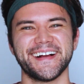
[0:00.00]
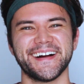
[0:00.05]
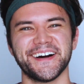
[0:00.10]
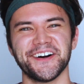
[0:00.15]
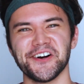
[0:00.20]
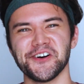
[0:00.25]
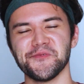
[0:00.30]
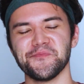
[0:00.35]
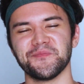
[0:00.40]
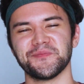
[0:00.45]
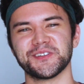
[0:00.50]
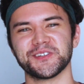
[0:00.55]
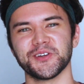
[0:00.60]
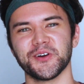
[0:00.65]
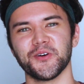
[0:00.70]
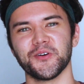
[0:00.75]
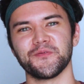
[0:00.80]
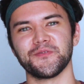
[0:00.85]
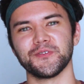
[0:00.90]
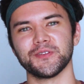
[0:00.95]
Um,
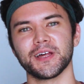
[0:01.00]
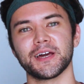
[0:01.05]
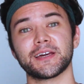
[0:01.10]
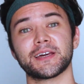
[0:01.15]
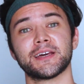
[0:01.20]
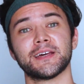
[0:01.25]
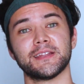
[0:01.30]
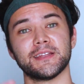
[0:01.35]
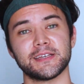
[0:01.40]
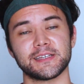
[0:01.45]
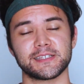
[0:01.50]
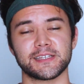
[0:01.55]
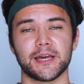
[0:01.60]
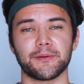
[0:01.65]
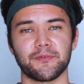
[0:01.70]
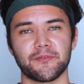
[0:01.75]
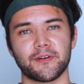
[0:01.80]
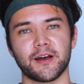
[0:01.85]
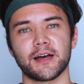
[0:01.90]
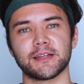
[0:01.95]
so if you like this
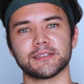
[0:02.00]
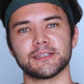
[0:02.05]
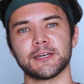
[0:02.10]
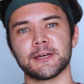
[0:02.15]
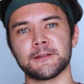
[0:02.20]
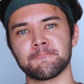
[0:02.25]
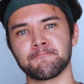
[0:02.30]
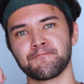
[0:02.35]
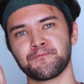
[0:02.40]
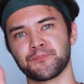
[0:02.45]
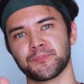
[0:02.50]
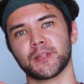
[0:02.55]
type of content,